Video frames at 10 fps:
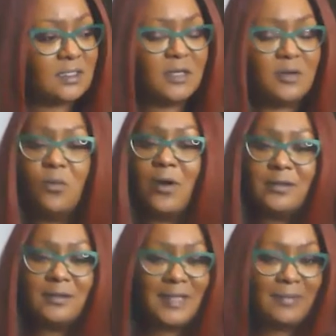there
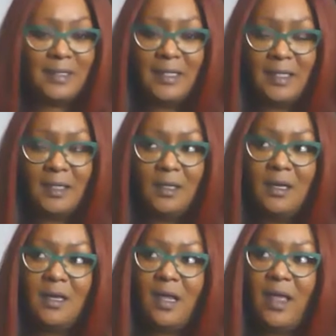weren't that many
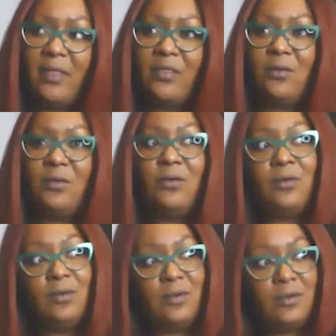
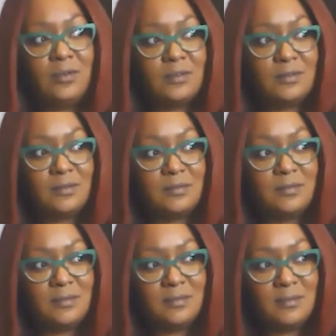other
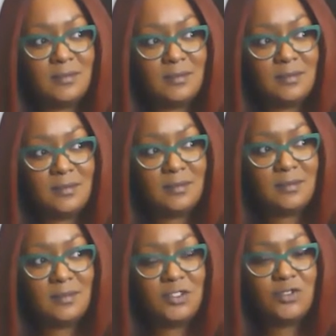
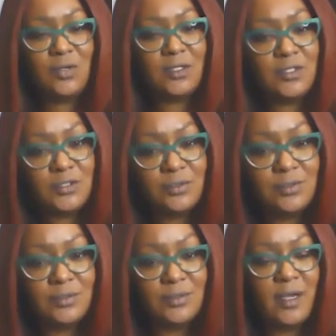
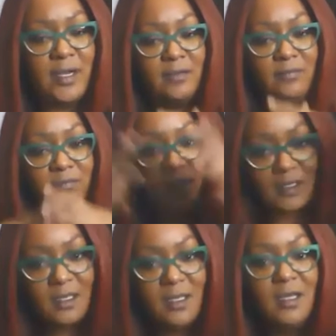structures or kind of
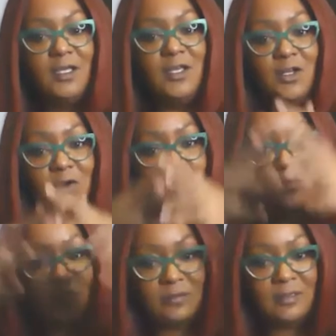like you
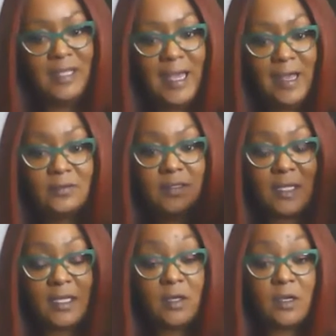know layouts
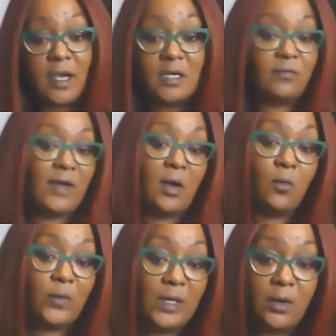like kind of how
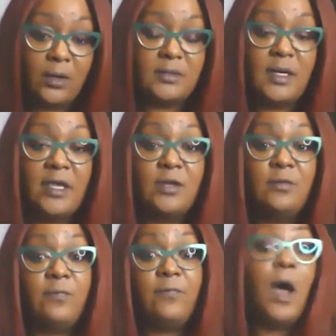we are that i
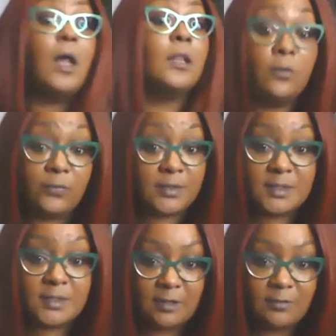could follow for
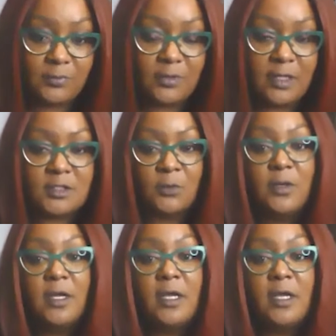example like so